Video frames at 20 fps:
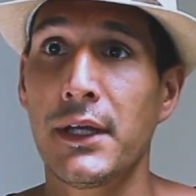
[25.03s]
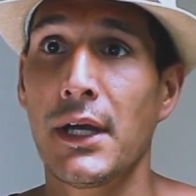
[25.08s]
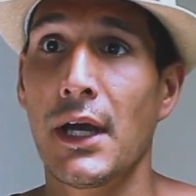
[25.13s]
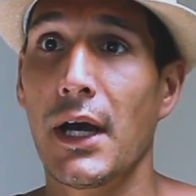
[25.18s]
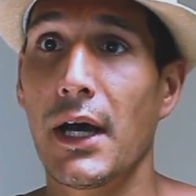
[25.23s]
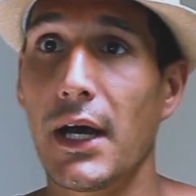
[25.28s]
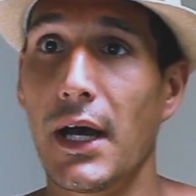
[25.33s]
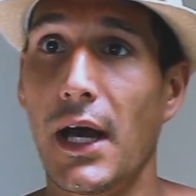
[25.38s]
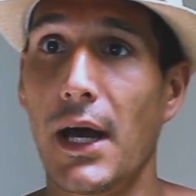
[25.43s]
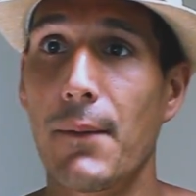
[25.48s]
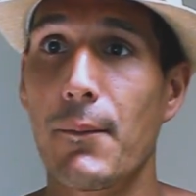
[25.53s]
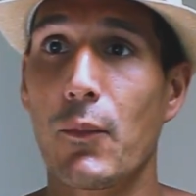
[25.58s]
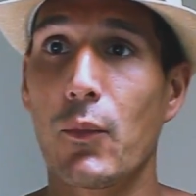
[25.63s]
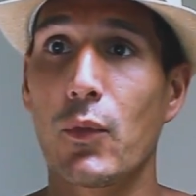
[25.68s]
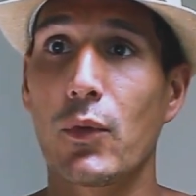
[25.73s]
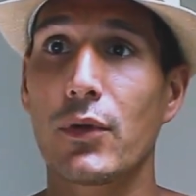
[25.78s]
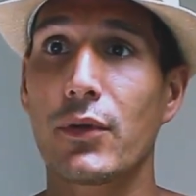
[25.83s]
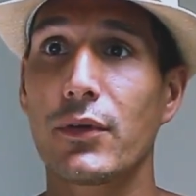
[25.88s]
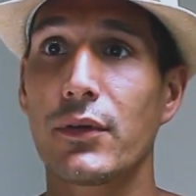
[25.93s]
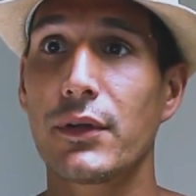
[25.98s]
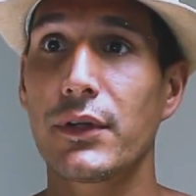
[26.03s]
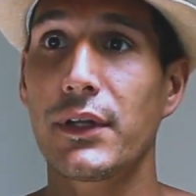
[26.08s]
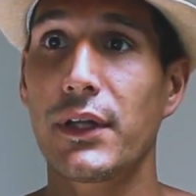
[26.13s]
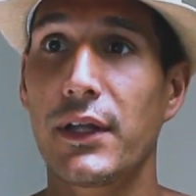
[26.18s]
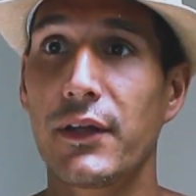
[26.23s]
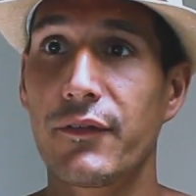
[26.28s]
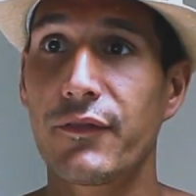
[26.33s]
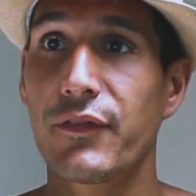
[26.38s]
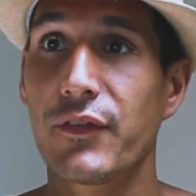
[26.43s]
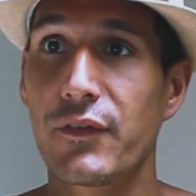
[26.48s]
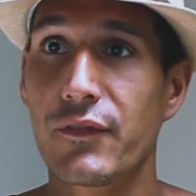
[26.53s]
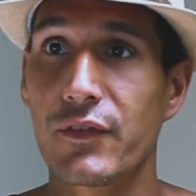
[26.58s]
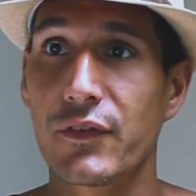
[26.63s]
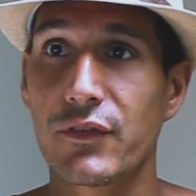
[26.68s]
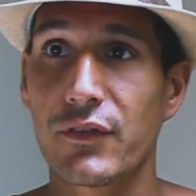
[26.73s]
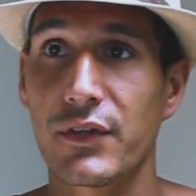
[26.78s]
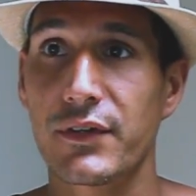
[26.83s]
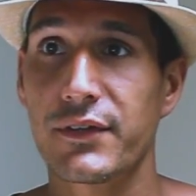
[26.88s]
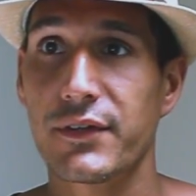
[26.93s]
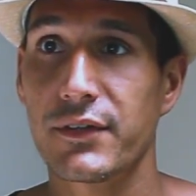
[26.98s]
uh, I'm wondering if you've
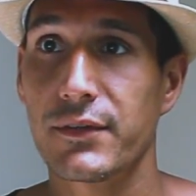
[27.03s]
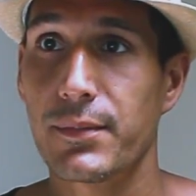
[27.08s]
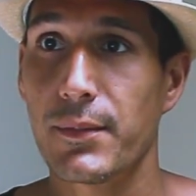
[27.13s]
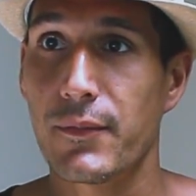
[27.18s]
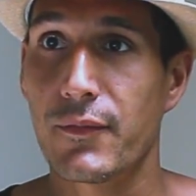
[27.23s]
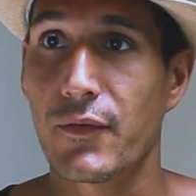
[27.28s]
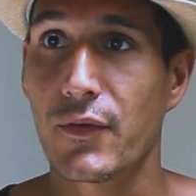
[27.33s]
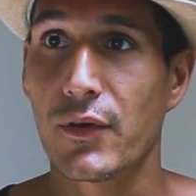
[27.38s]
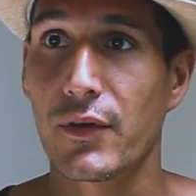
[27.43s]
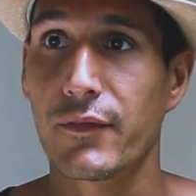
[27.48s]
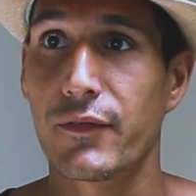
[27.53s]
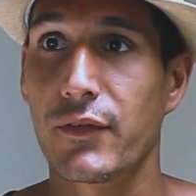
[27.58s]
addressed this before,